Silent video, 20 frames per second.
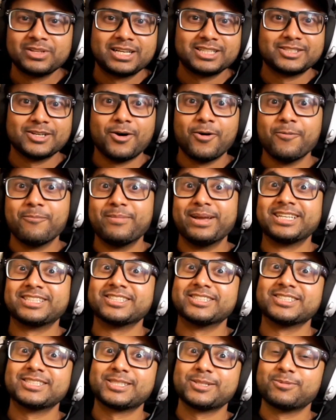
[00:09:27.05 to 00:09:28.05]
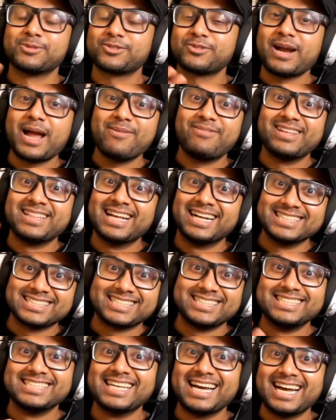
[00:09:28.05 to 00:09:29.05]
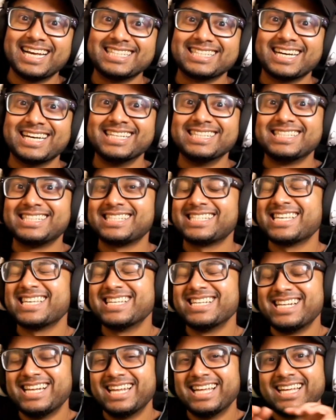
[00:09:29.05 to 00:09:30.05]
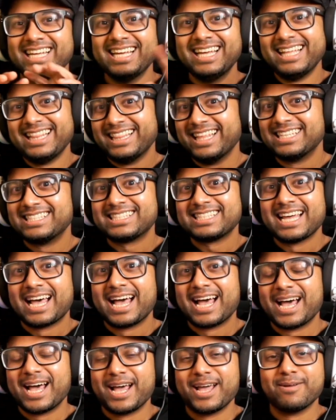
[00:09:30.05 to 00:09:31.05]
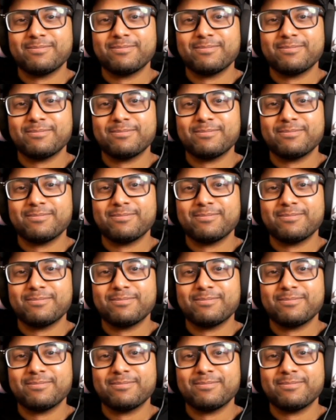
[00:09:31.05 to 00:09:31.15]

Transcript: So make sure to subscribe, and I'll see you guys until next time.